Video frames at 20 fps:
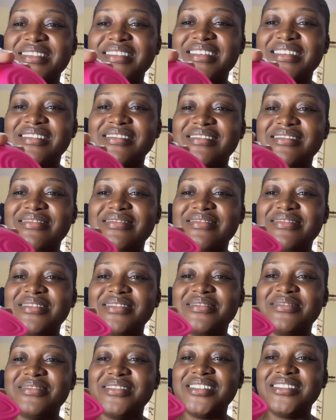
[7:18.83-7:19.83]

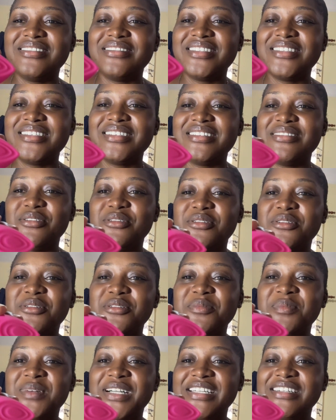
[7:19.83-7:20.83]
Oh, you see. Oh
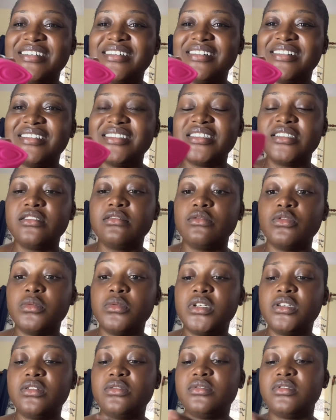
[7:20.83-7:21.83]
my gosh.
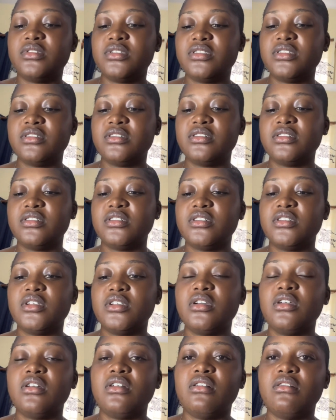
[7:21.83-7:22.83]
Wow.
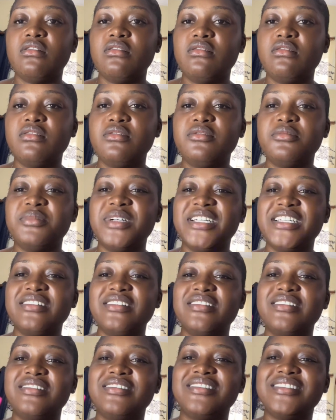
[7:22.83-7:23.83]
Oh my
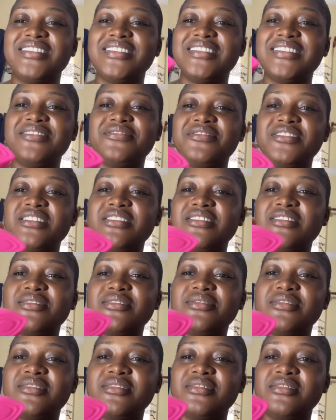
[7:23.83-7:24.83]
gosh, it feels
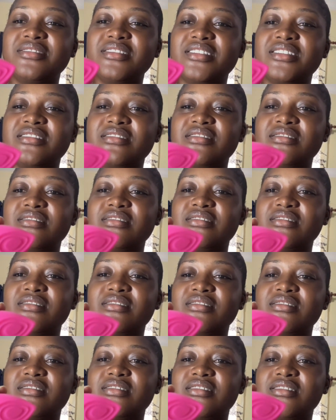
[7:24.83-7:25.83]
so good.
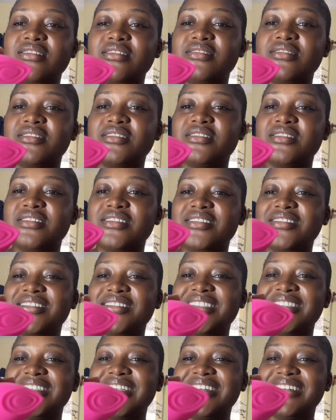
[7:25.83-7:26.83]
Look, you
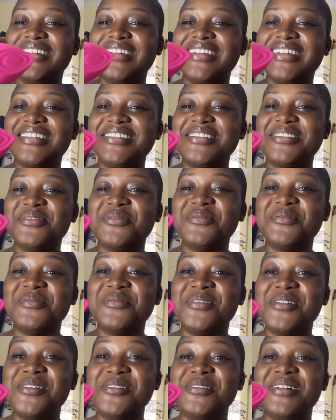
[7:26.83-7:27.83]
see that, guys?
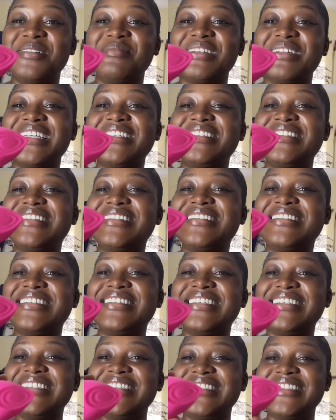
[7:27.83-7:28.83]
Whoa, I'm getting
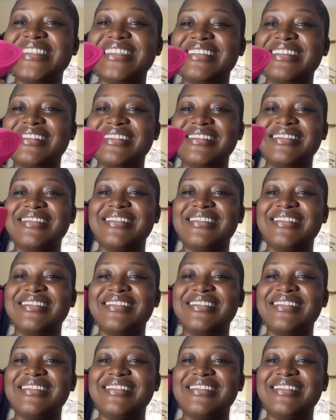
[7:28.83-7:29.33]
dizzy.